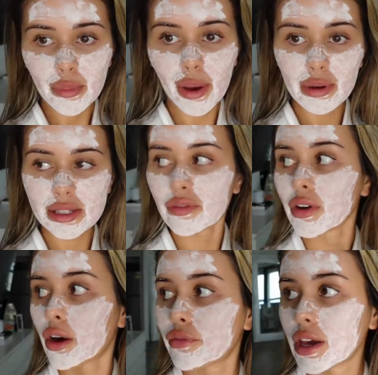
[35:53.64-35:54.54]
Made myself a
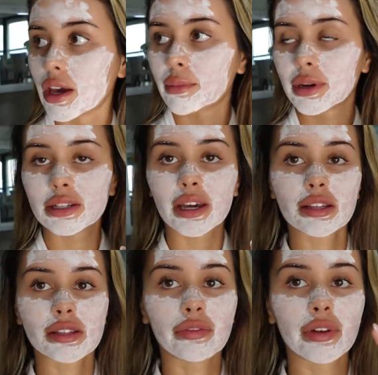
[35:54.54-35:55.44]
coffee. I'm gonna take
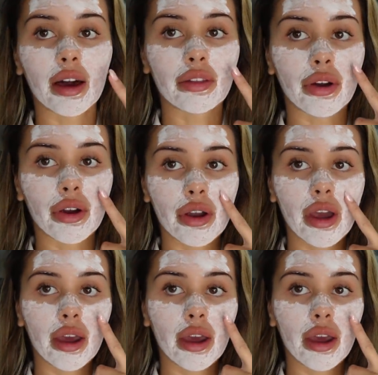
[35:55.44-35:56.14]
this off now though